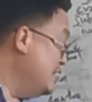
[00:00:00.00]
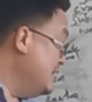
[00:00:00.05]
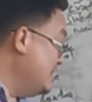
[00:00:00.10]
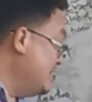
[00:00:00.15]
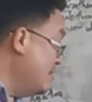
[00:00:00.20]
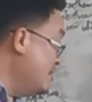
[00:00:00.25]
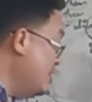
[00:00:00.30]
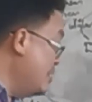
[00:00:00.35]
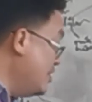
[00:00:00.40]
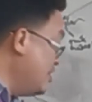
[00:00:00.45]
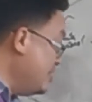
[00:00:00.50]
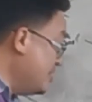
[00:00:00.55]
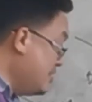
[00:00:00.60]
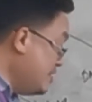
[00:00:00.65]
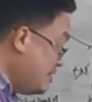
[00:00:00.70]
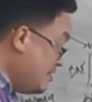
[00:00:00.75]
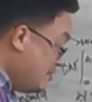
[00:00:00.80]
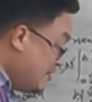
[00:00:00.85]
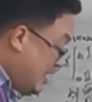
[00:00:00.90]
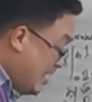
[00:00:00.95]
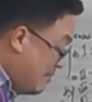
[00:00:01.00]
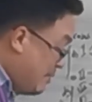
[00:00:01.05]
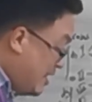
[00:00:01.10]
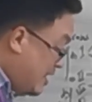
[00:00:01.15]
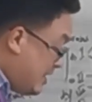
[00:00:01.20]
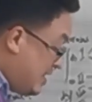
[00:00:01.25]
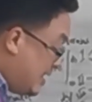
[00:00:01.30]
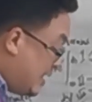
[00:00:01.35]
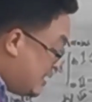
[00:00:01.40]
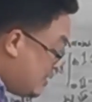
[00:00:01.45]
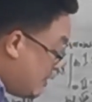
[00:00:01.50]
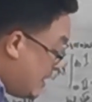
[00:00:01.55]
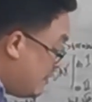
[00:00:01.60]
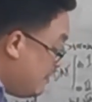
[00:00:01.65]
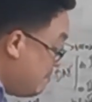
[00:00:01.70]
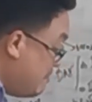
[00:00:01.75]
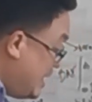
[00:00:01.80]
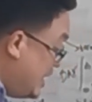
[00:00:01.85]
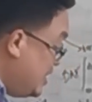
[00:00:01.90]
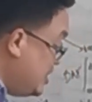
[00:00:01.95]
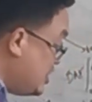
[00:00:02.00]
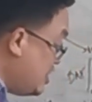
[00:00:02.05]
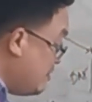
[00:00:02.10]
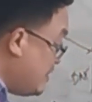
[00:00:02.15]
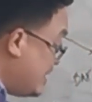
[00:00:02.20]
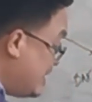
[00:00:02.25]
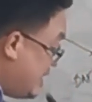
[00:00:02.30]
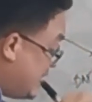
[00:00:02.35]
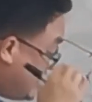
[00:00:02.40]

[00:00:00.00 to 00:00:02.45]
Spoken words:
Some more. Come on, there's one major one